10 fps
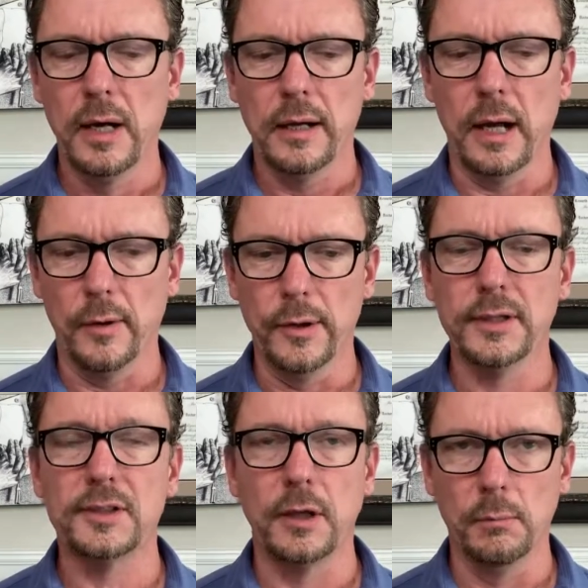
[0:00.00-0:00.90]
Now, there
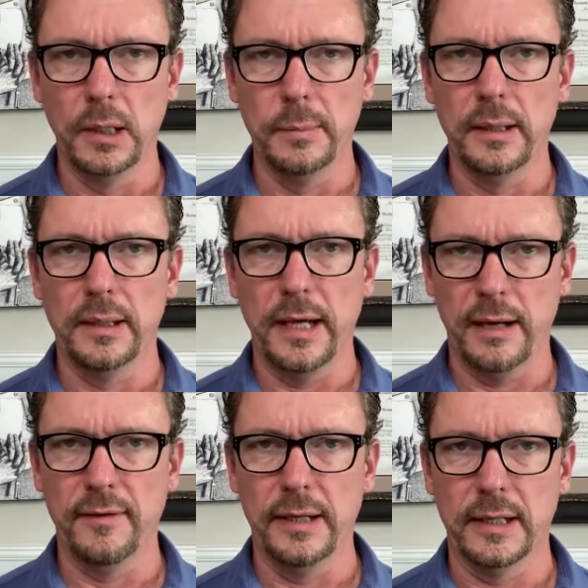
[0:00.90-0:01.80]
is some limited
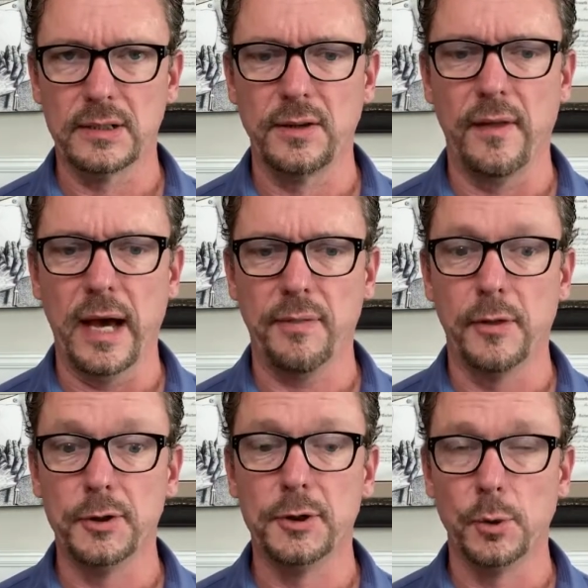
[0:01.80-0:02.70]
evidence that
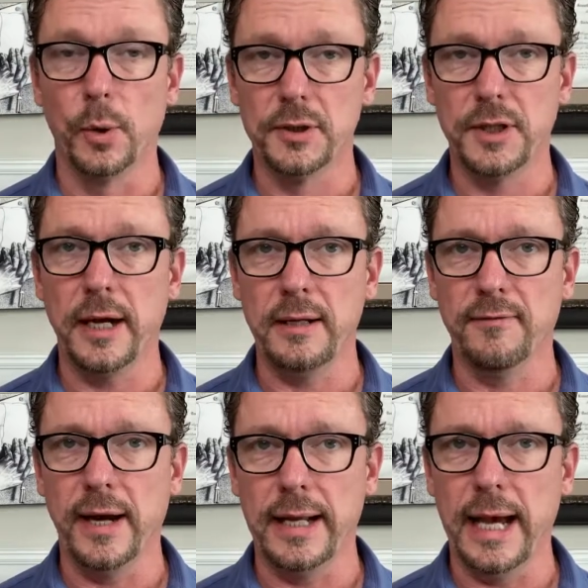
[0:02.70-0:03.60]
the short-chain
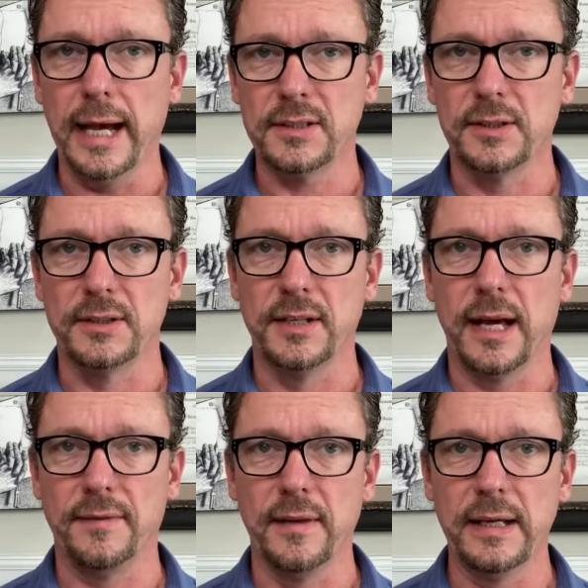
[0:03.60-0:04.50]
fatty acids
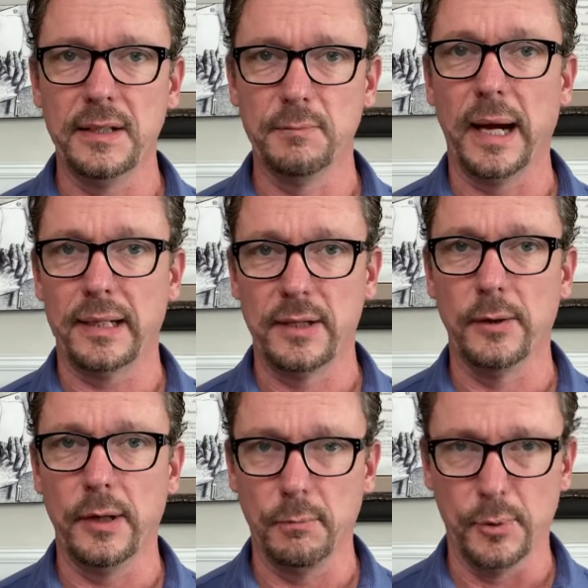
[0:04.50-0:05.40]
that these
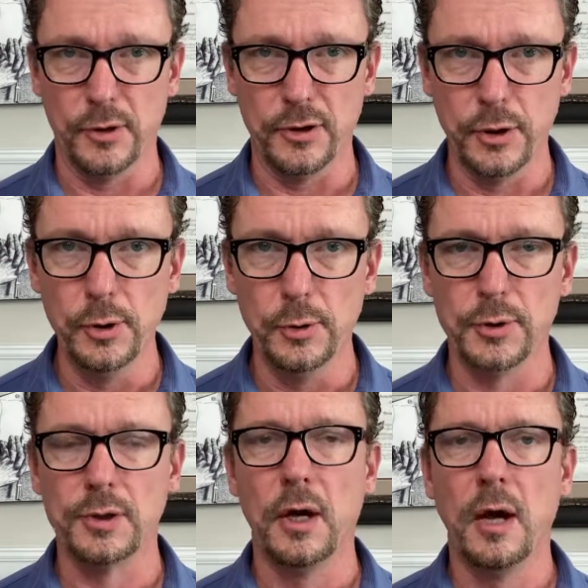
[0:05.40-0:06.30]
bacteria
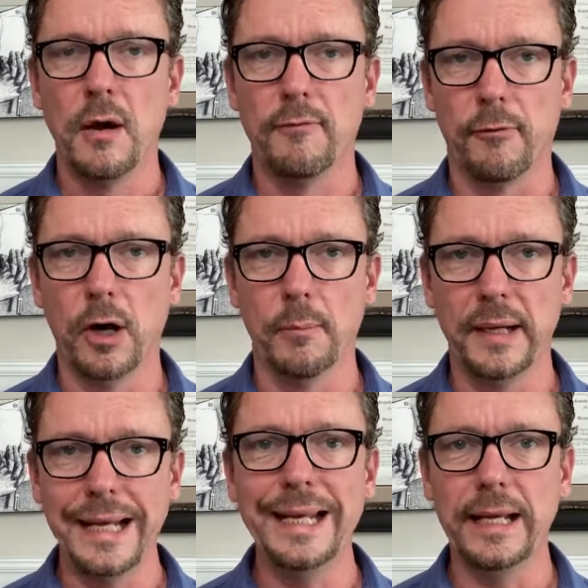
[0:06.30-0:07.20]
produce from
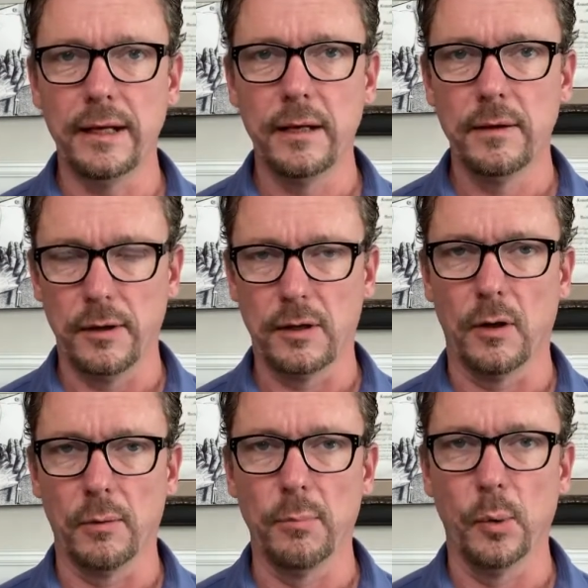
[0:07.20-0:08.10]
eating the
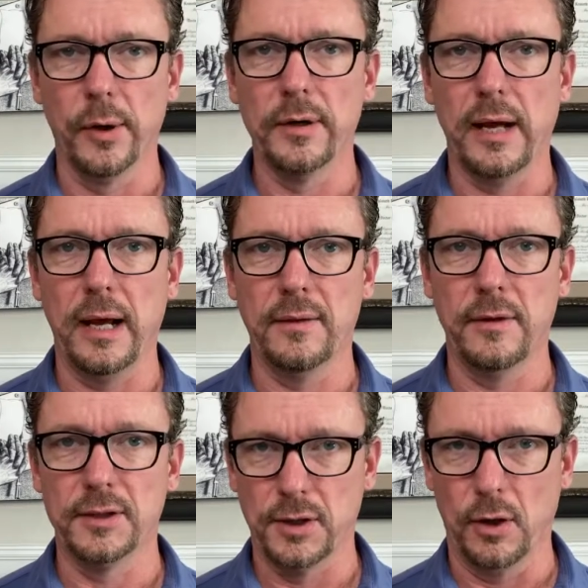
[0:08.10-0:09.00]
cardboard and the
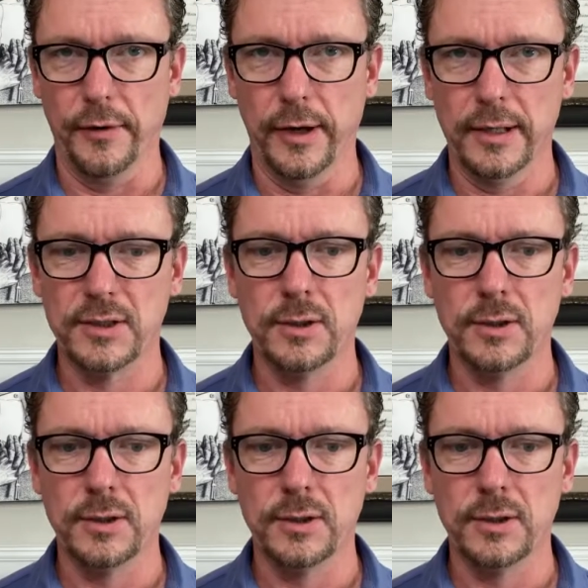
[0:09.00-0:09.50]
sawdust